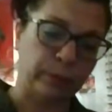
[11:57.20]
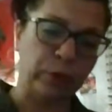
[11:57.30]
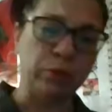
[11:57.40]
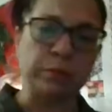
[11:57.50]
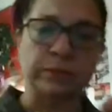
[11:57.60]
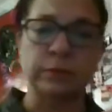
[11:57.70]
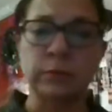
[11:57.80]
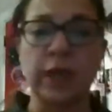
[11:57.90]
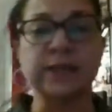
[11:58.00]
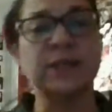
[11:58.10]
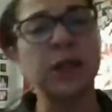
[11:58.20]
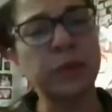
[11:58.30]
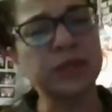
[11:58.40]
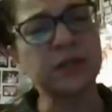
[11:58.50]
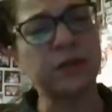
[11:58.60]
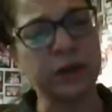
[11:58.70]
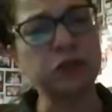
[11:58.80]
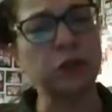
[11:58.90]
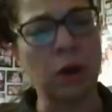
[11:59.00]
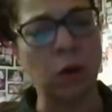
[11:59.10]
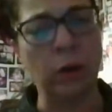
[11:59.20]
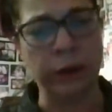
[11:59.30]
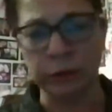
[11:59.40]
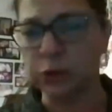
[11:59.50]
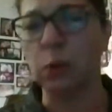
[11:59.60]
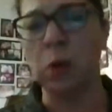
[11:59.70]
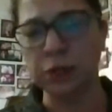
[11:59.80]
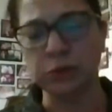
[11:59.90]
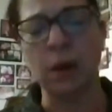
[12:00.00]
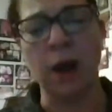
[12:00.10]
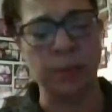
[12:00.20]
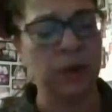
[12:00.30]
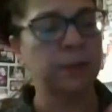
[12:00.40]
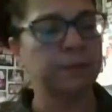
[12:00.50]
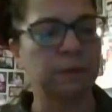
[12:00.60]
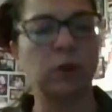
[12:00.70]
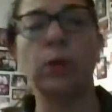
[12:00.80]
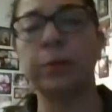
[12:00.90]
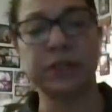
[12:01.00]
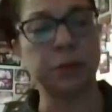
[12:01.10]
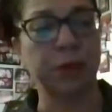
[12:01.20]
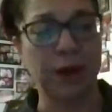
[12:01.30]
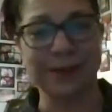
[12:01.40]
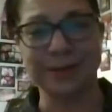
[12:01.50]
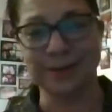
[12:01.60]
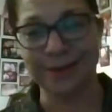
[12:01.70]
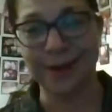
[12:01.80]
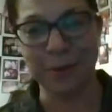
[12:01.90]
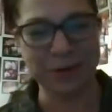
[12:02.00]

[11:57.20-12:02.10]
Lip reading: boom. And cinnamon is a very strong oil. So 1 drop, you will be surprised at how